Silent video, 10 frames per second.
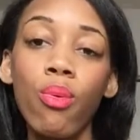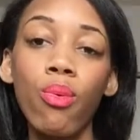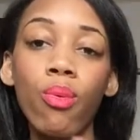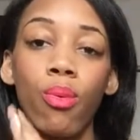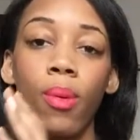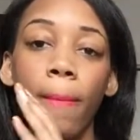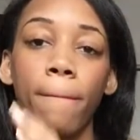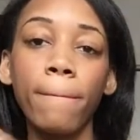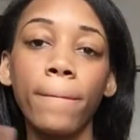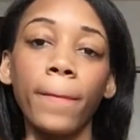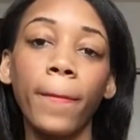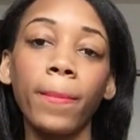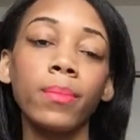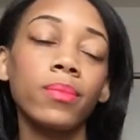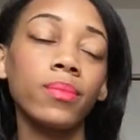
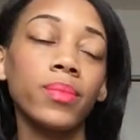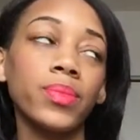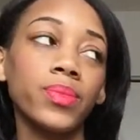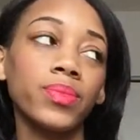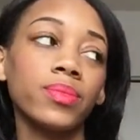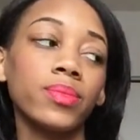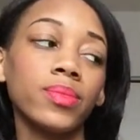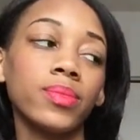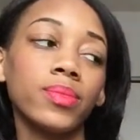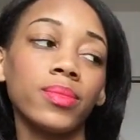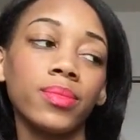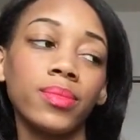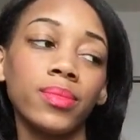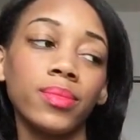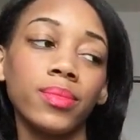
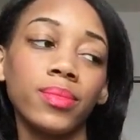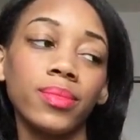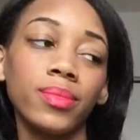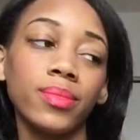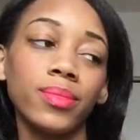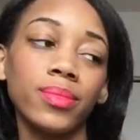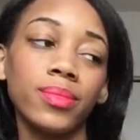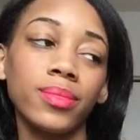No words are spoken by the person on screen.